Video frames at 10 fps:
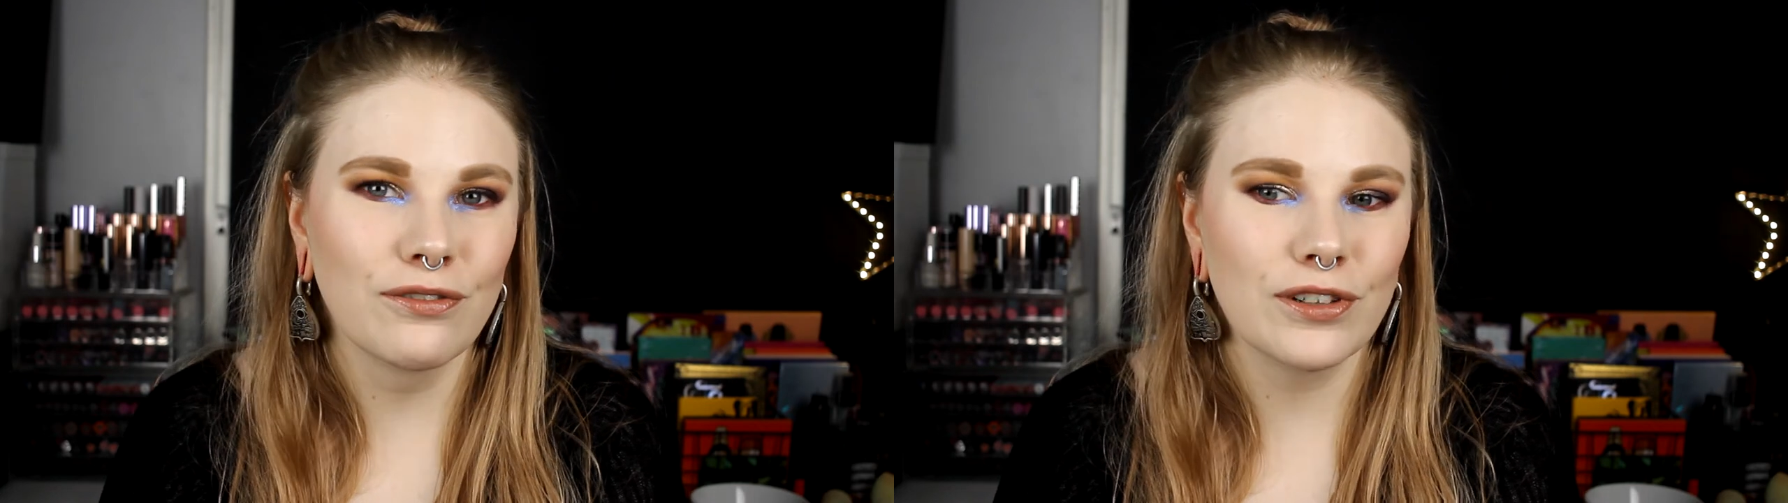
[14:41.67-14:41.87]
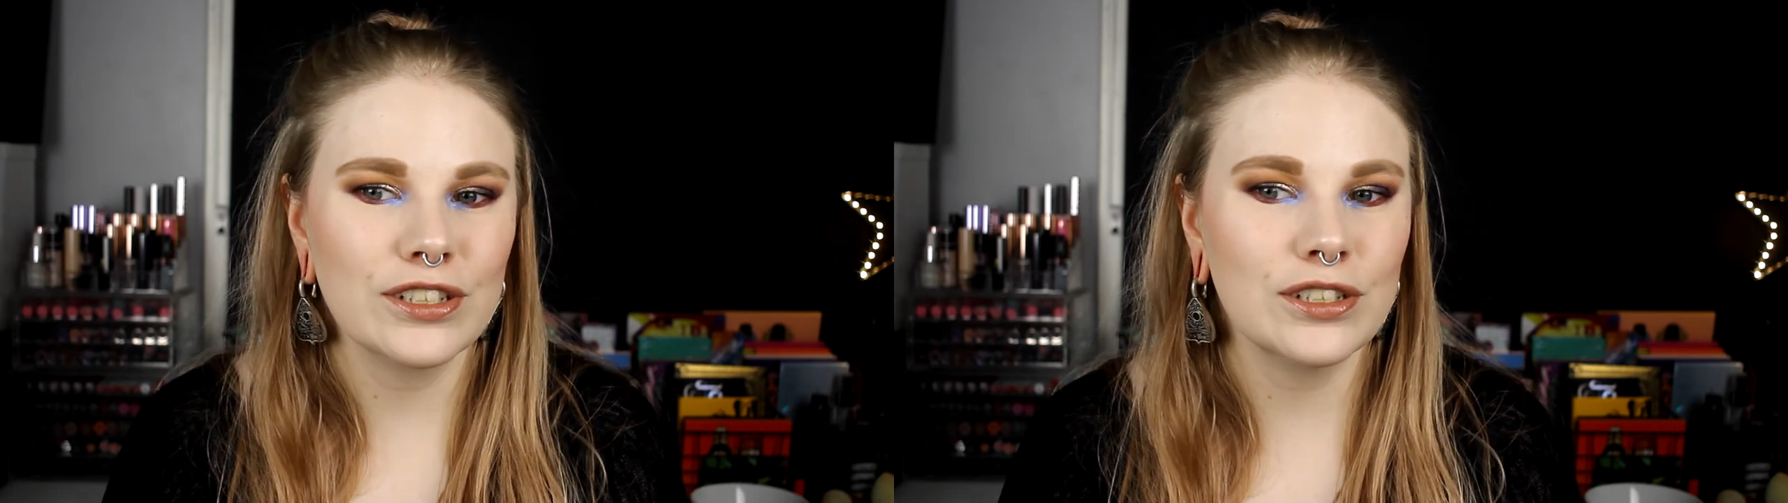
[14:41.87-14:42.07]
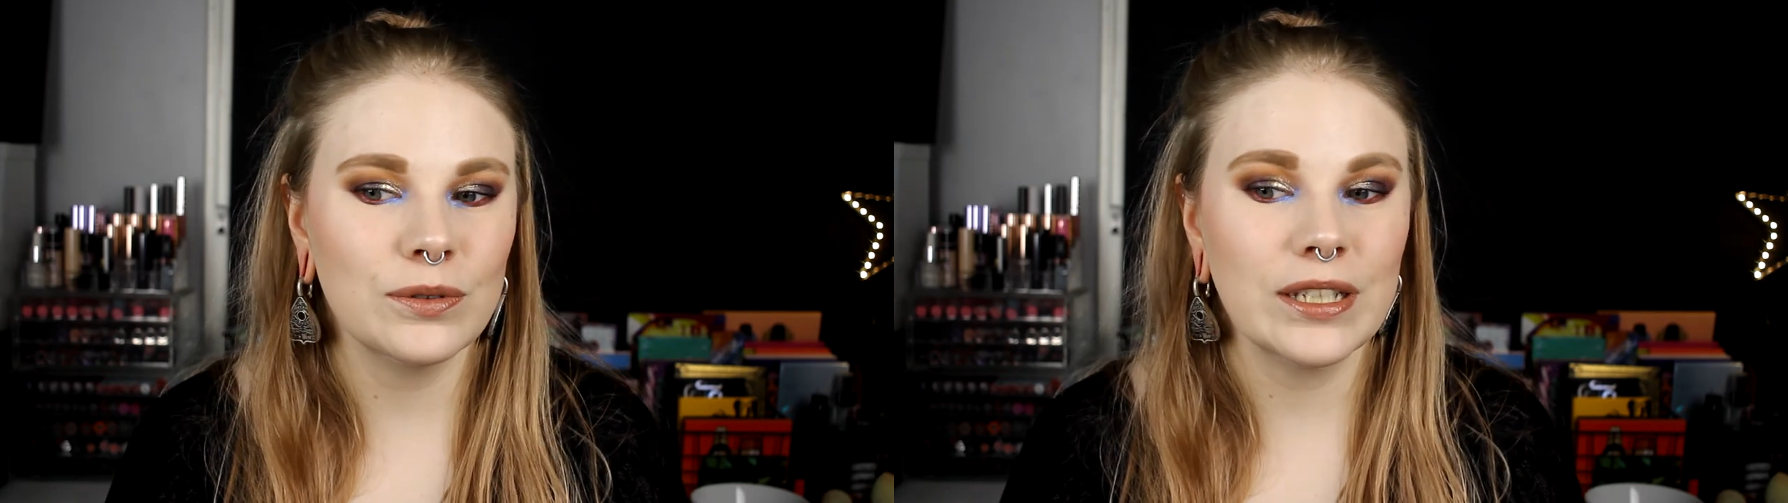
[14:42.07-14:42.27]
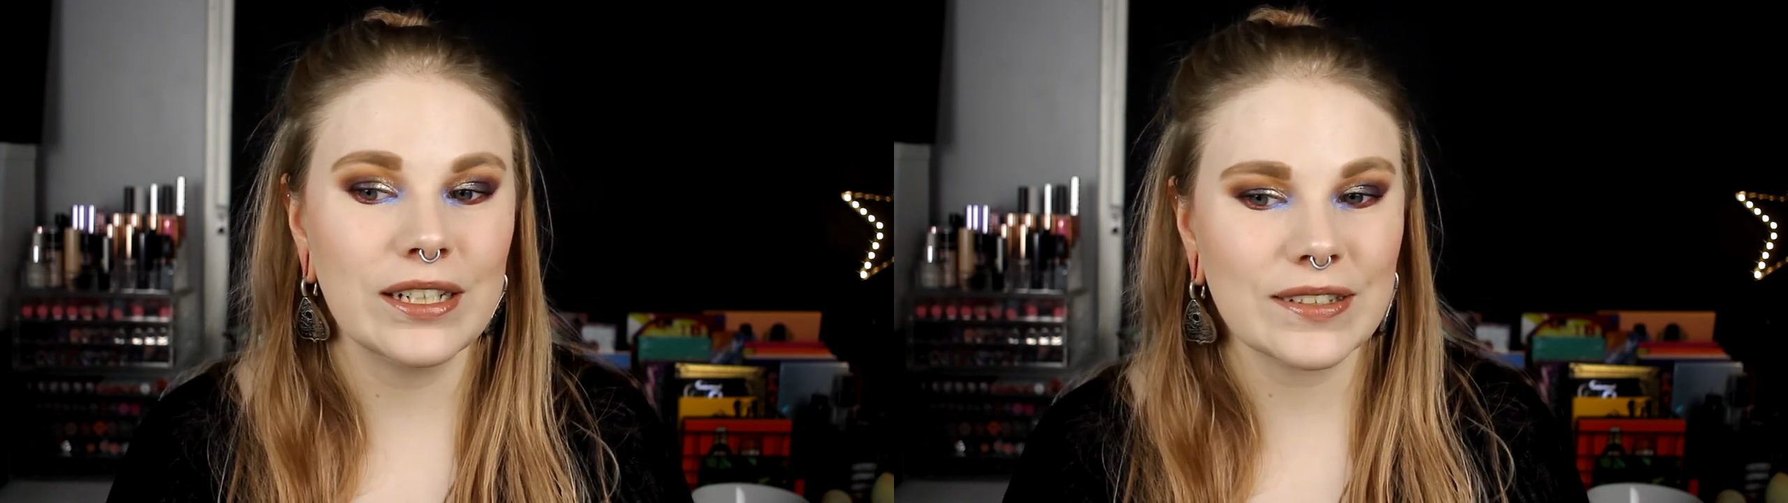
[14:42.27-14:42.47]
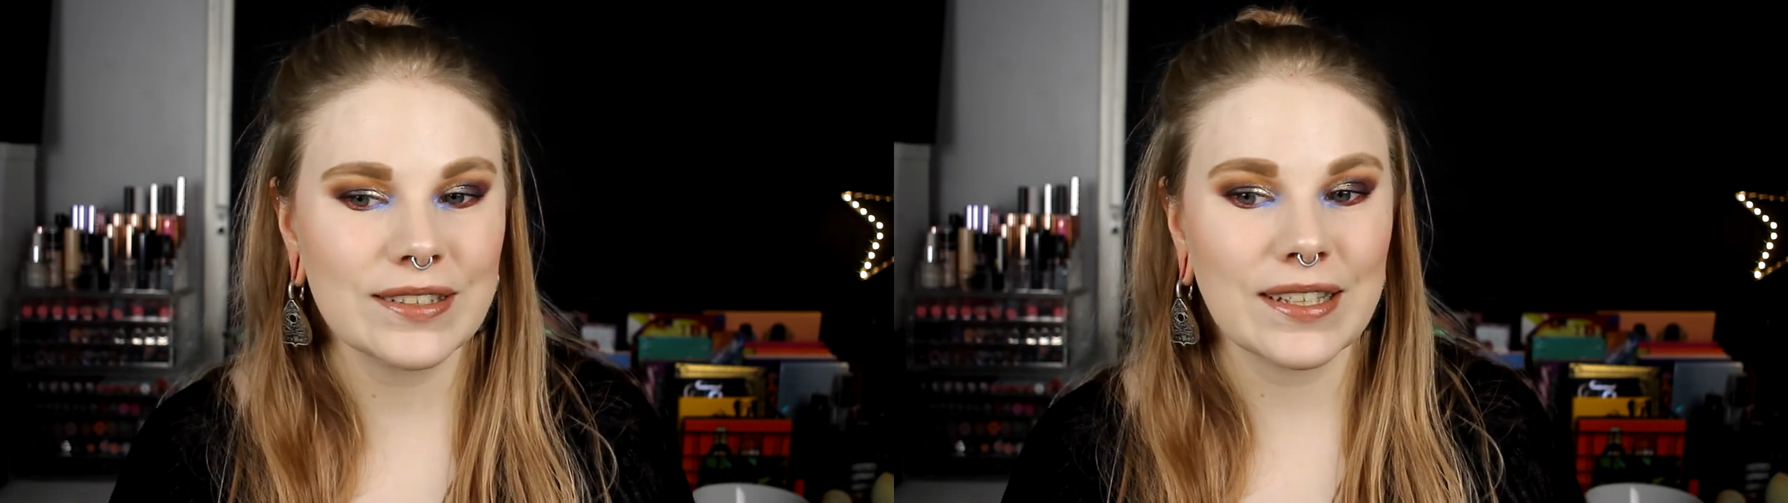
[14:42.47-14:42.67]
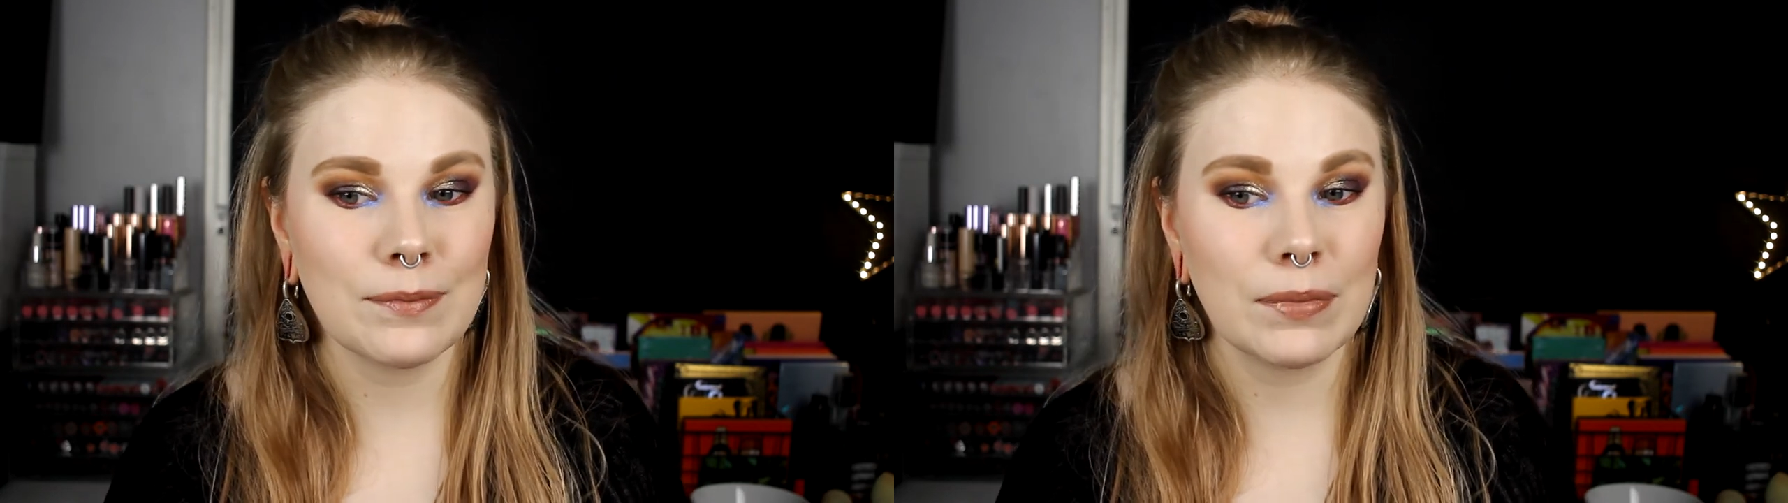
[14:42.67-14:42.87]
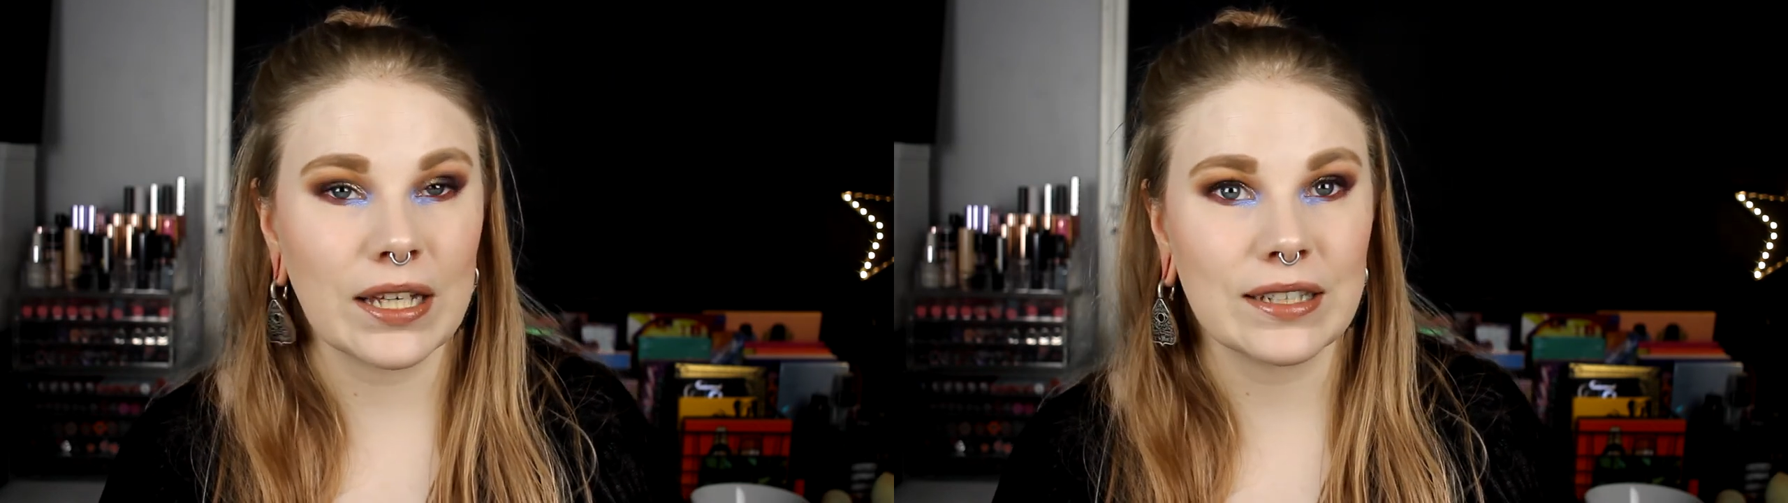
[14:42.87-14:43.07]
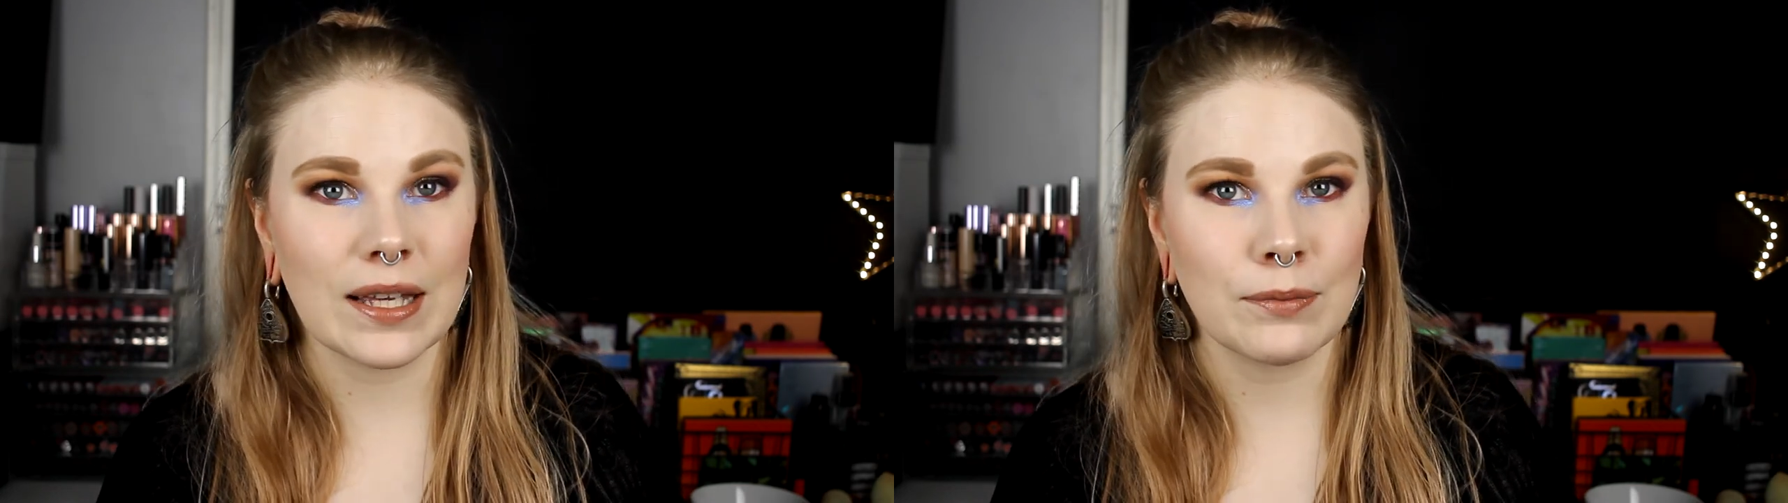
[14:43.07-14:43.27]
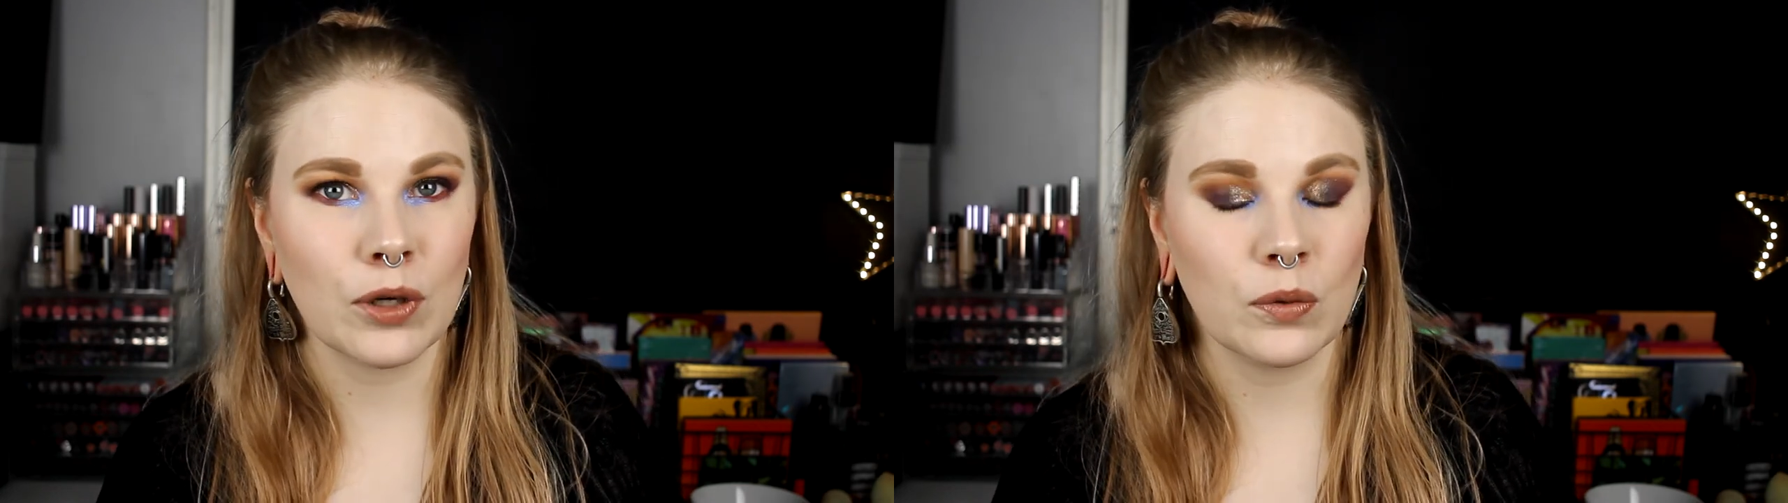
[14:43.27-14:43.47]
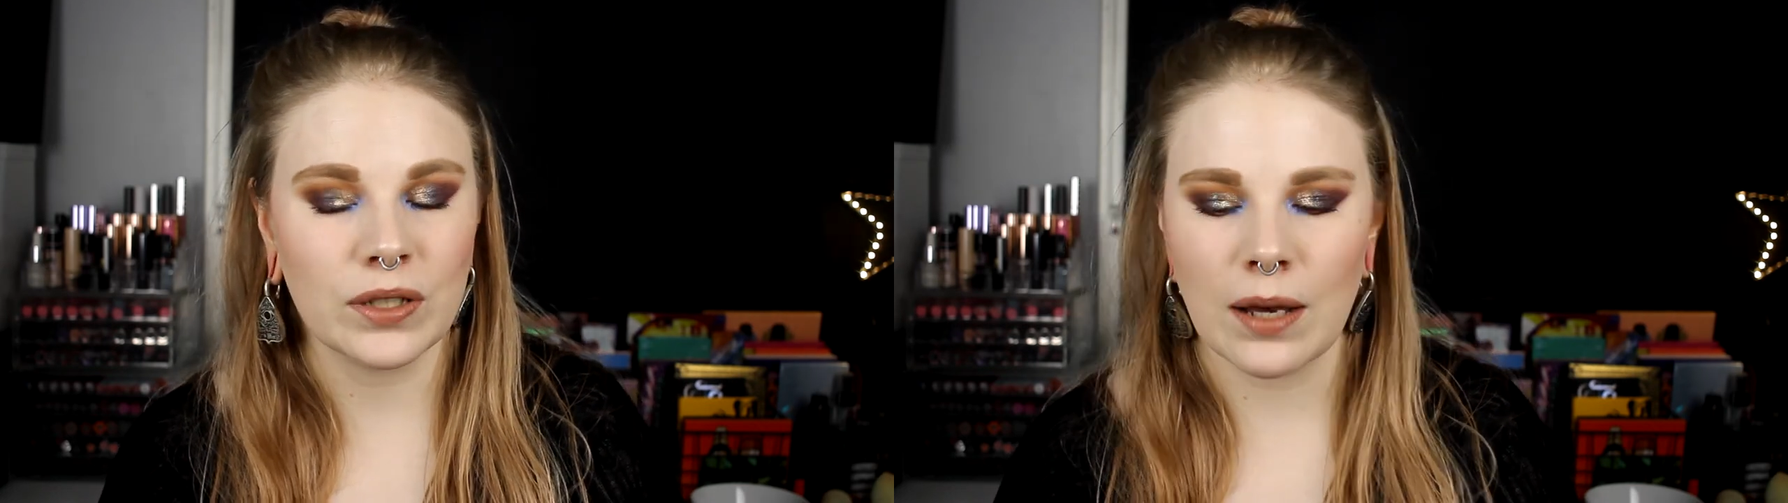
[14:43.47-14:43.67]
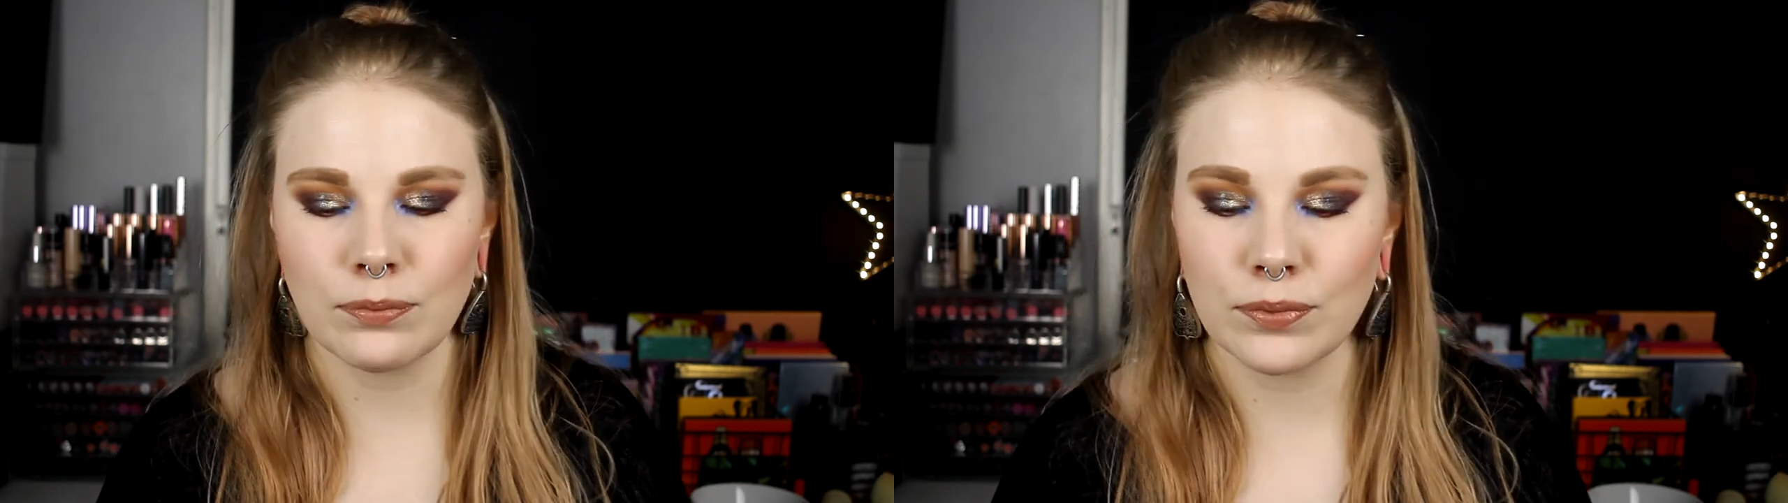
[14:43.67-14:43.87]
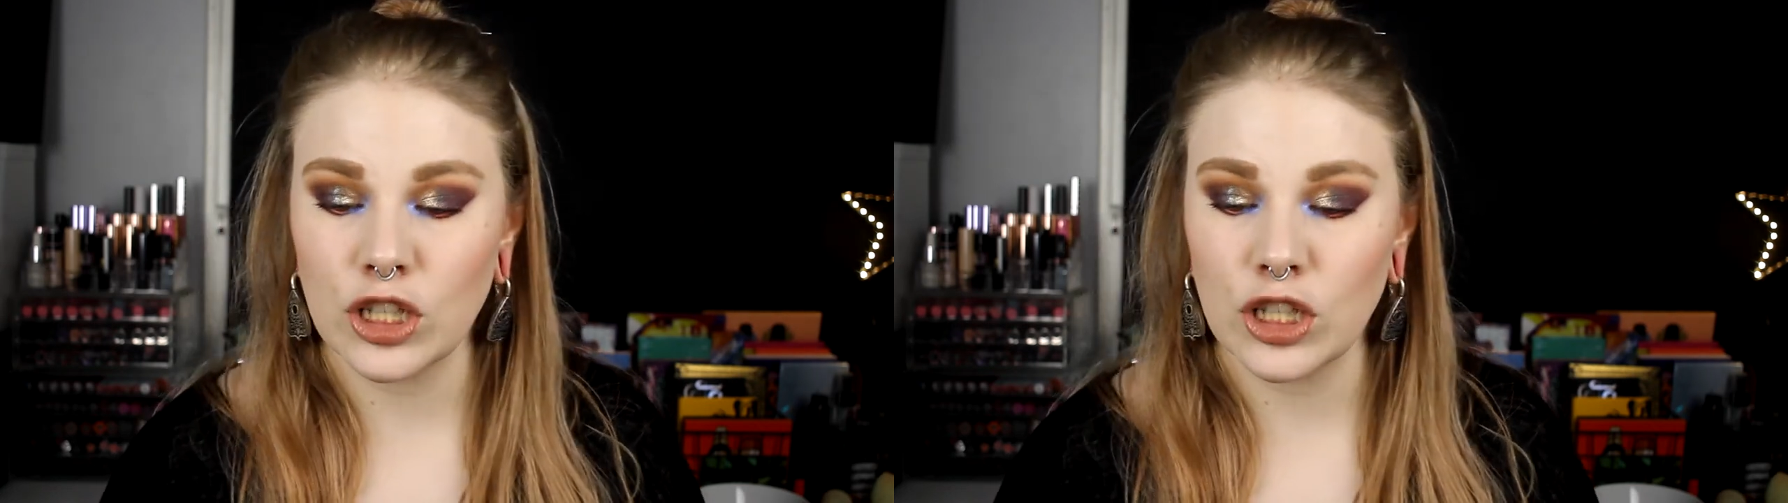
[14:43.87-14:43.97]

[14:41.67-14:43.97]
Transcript: for New Year's because I'm going up